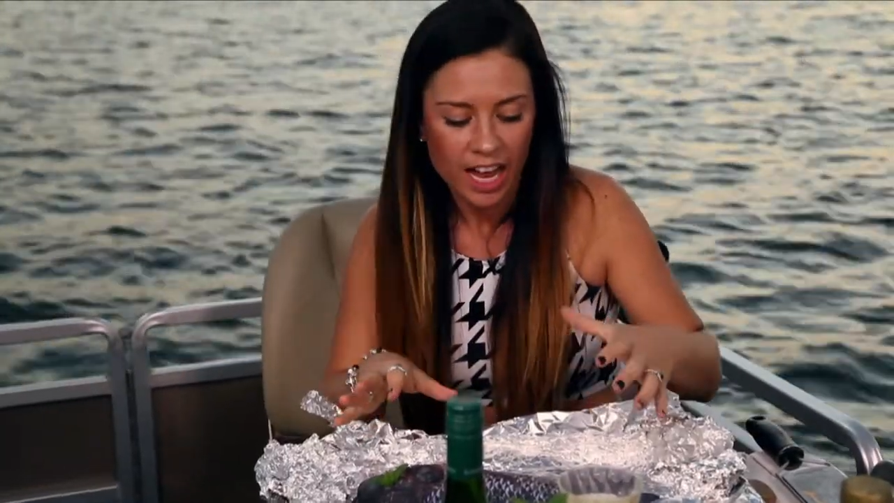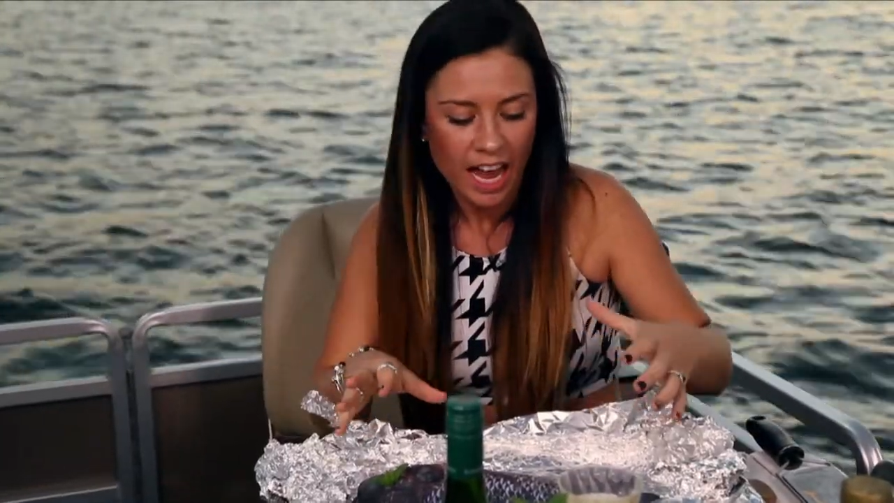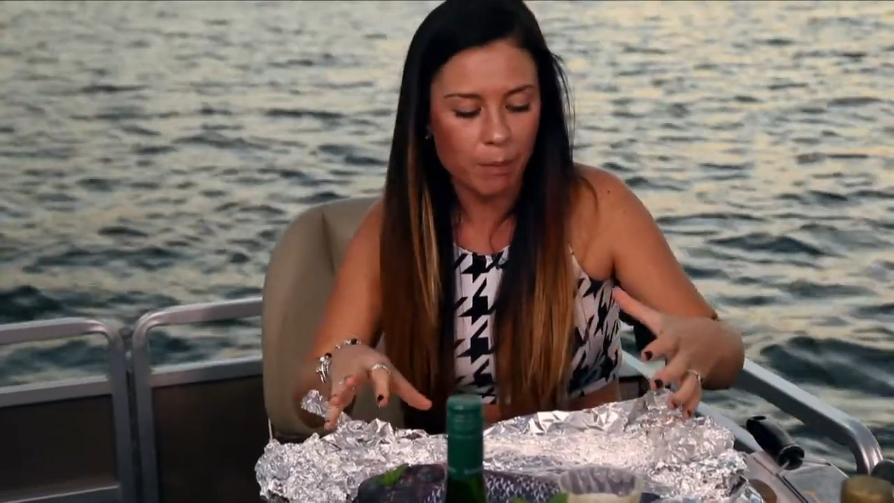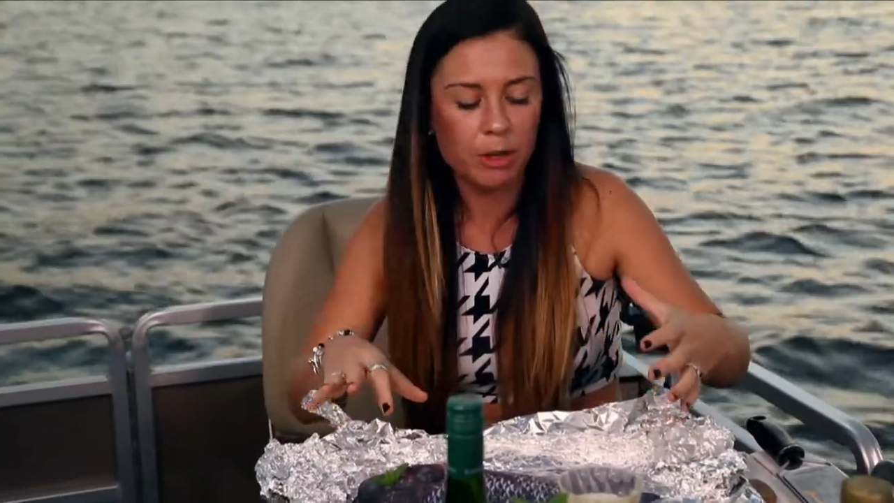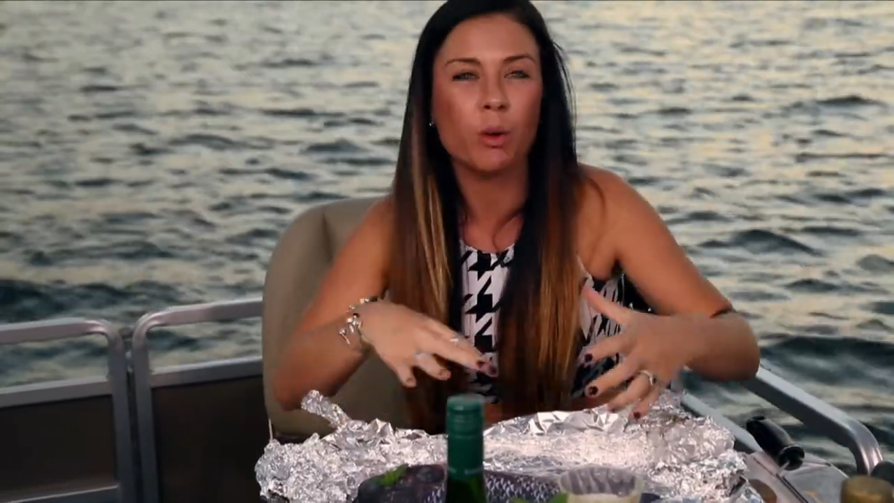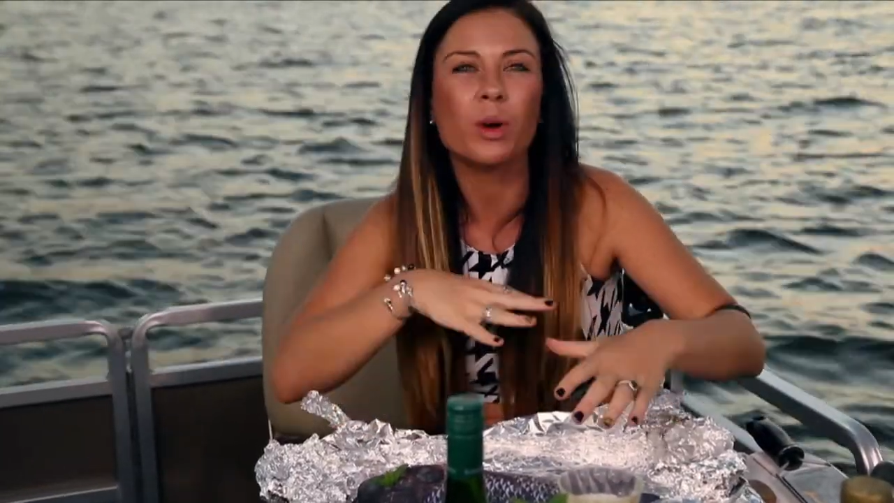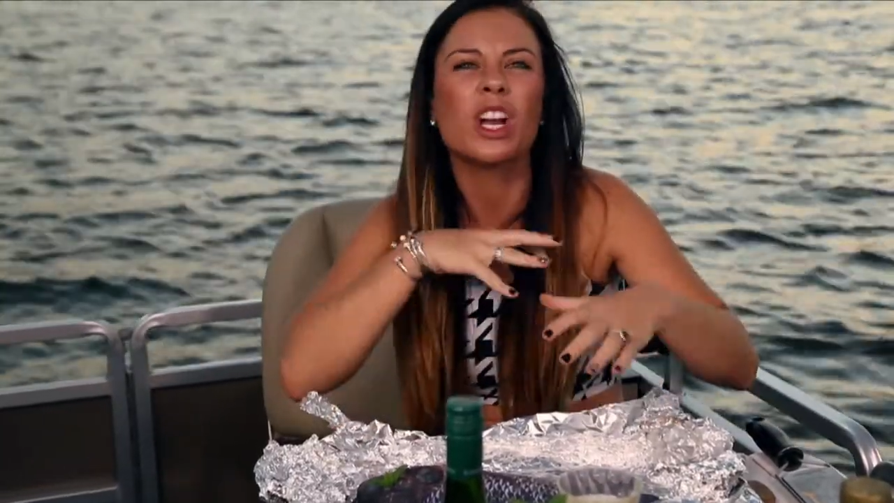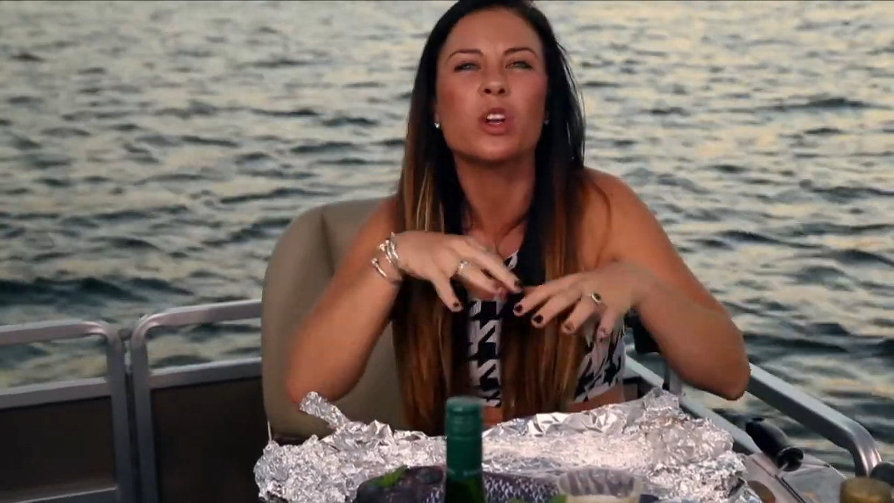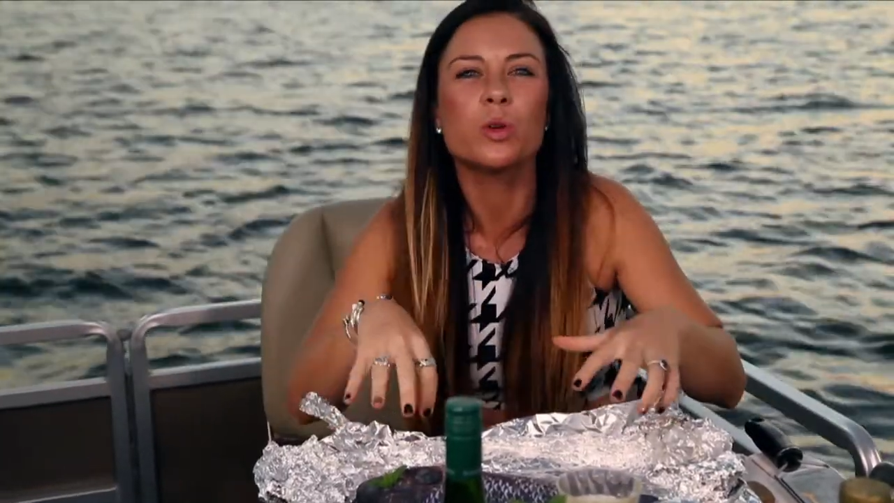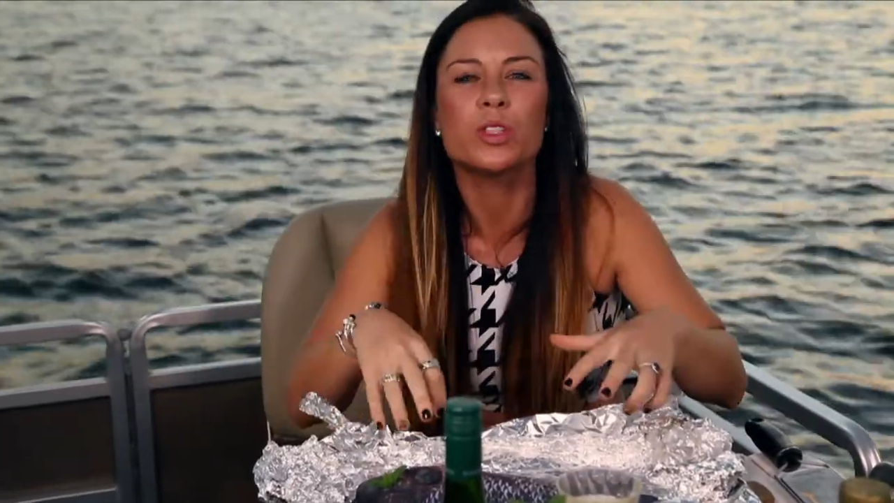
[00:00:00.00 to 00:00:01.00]
and we don't want to
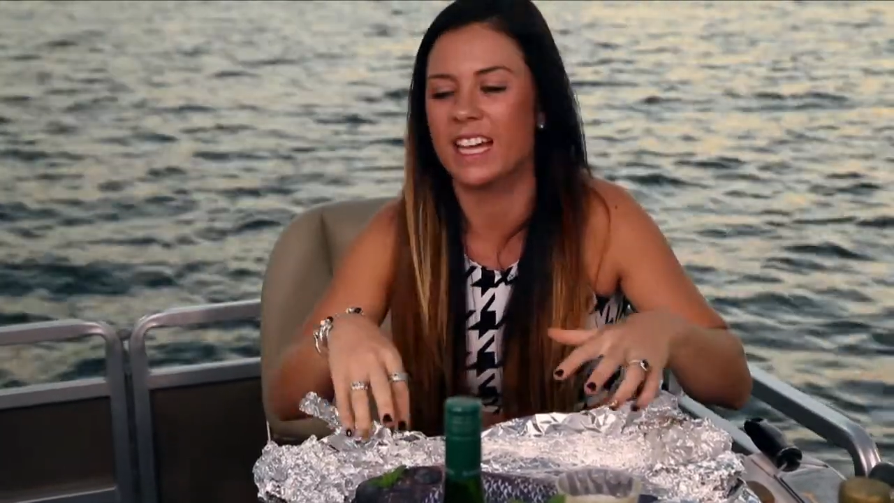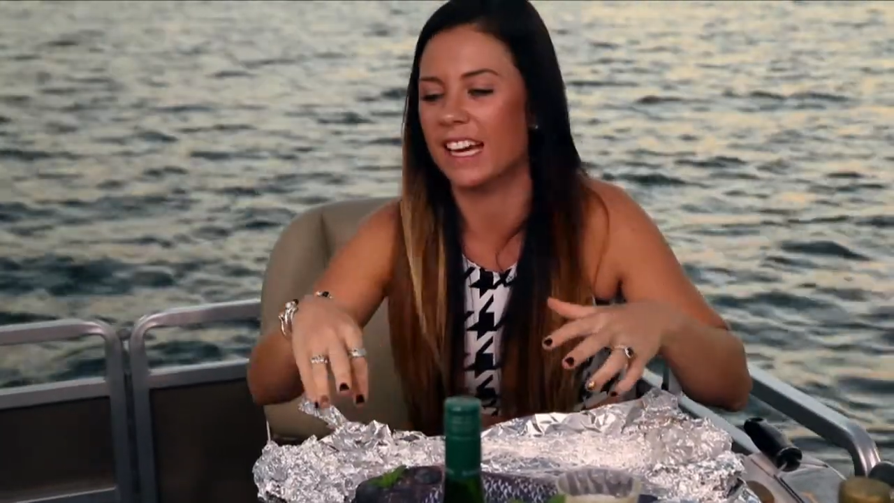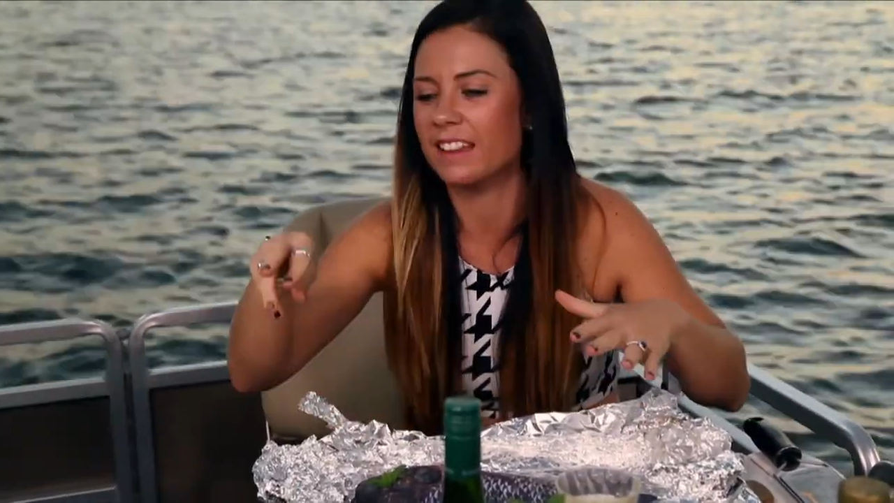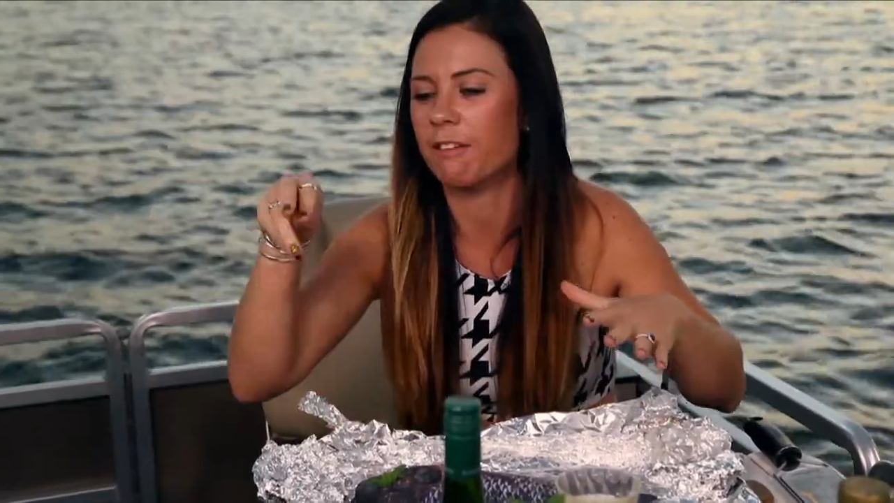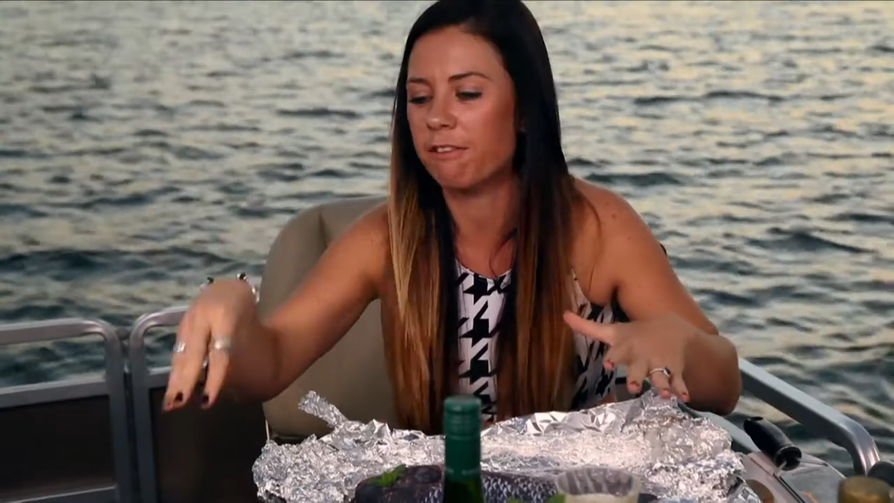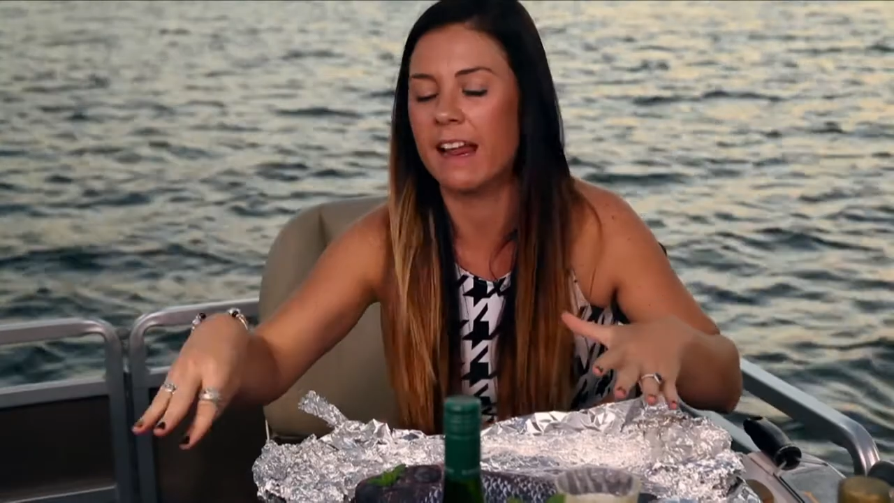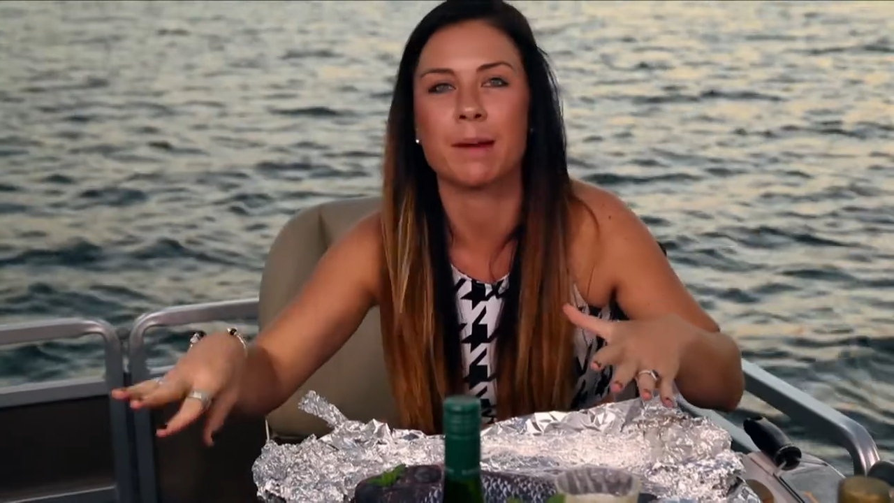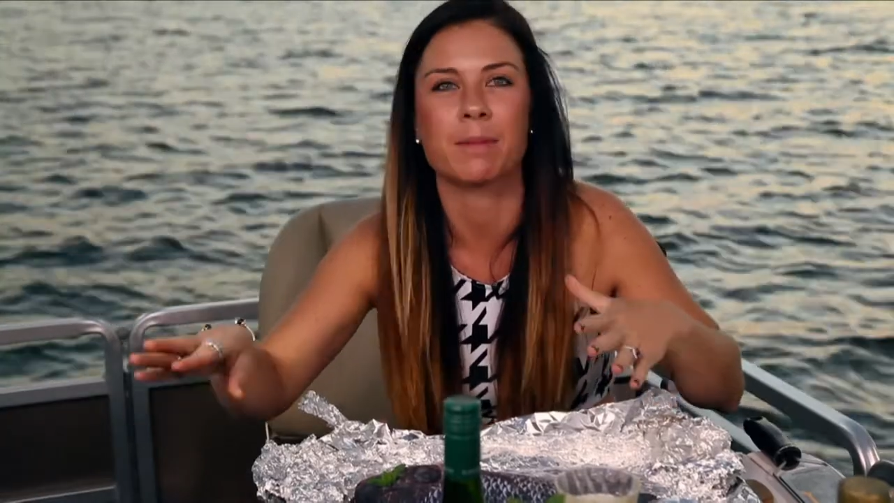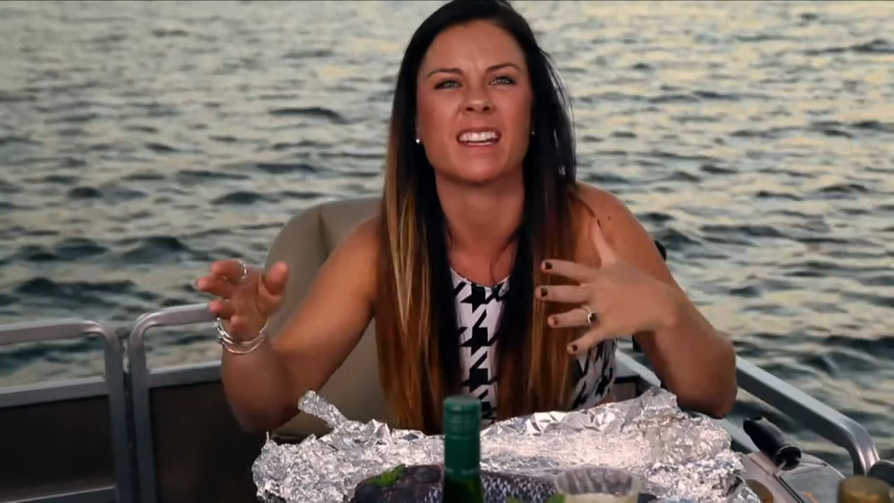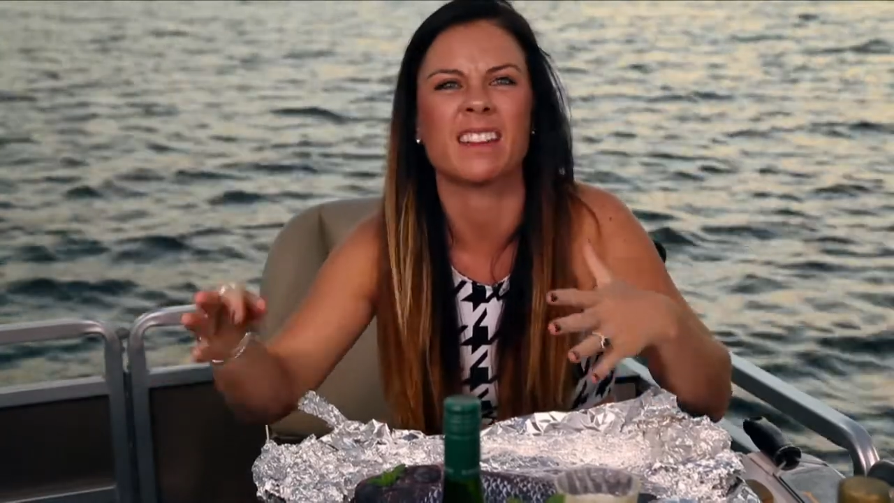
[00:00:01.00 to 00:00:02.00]
lose that in the flame
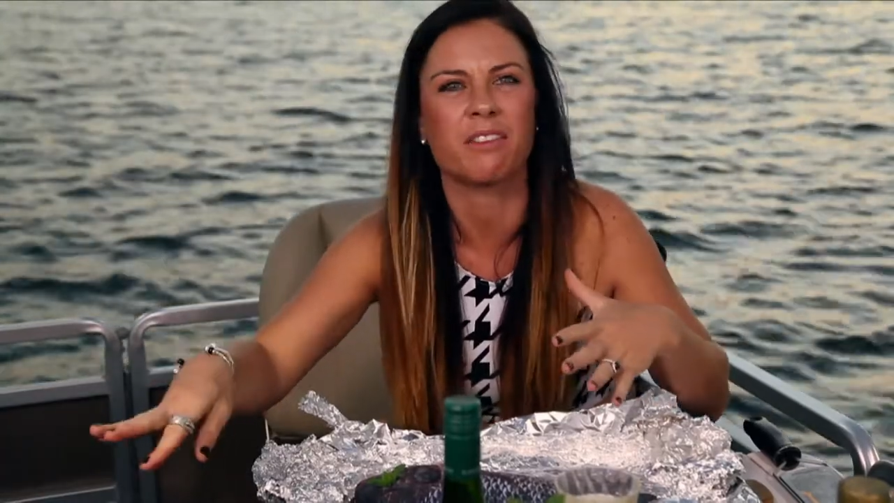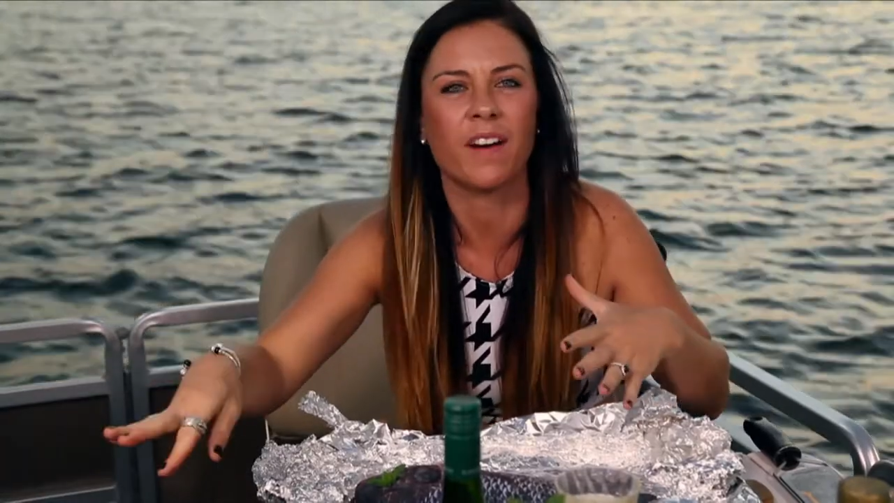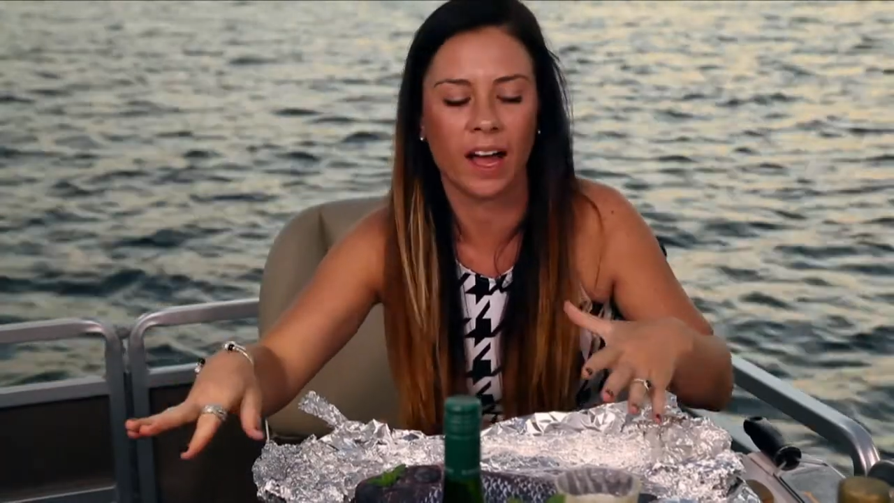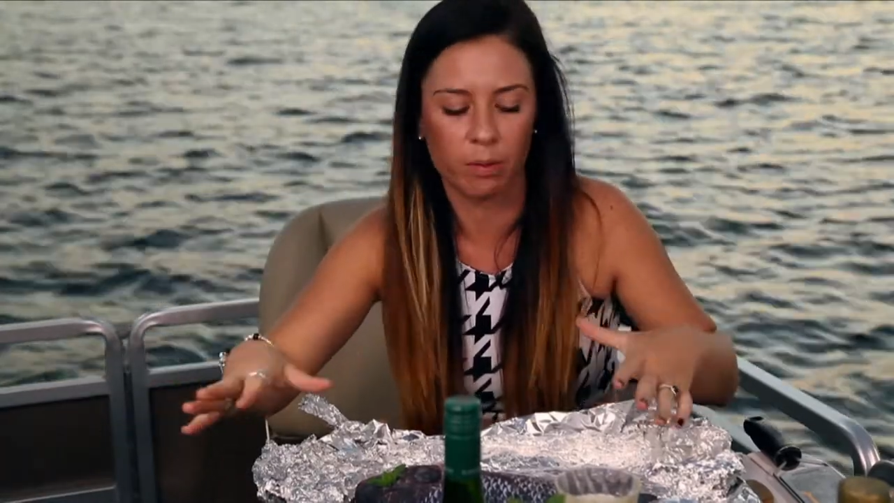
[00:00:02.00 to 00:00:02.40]
and in the fire.